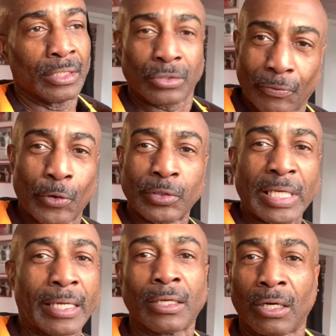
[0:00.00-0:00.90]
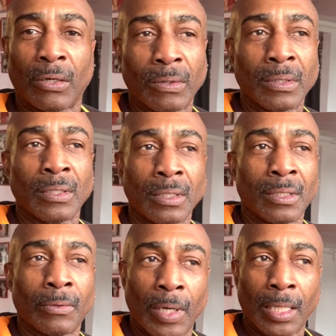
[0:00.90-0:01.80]
So of course I can go,
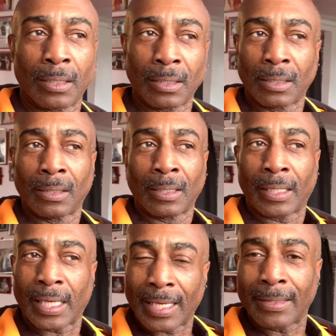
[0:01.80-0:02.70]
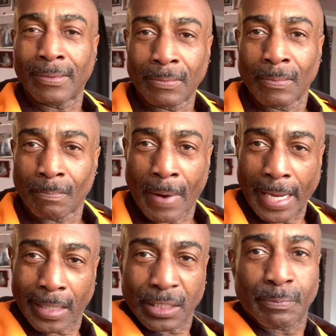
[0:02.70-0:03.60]
well, in
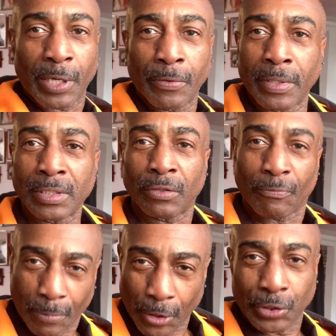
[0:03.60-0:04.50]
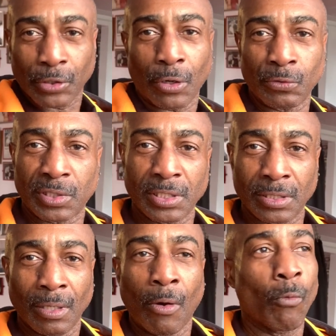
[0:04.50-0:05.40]
my experience of boxing coaches,
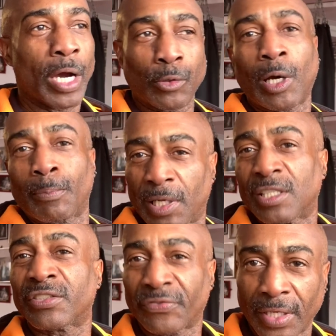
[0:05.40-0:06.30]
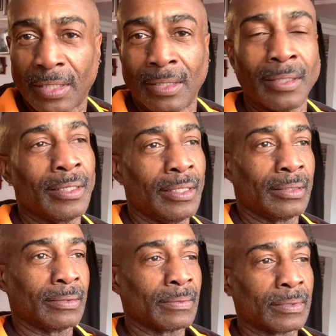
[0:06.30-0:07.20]
where do I place Phil?
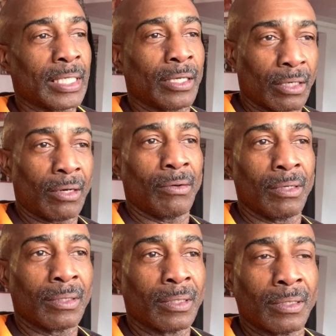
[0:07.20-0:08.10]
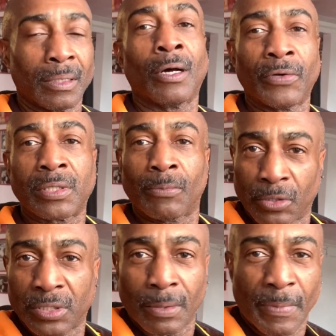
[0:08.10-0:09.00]
Then I go, no, he's
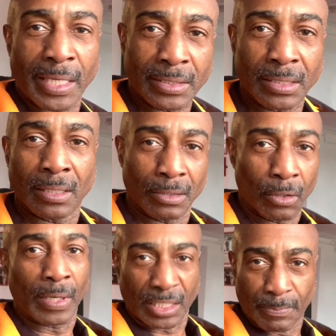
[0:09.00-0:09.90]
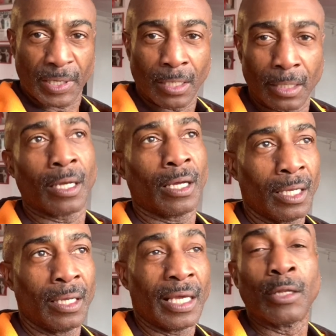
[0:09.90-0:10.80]
amongst the best, you know, that's been on the,
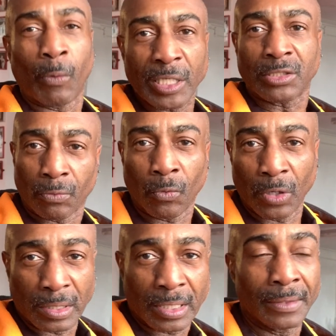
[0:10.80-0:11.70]
in the Western world.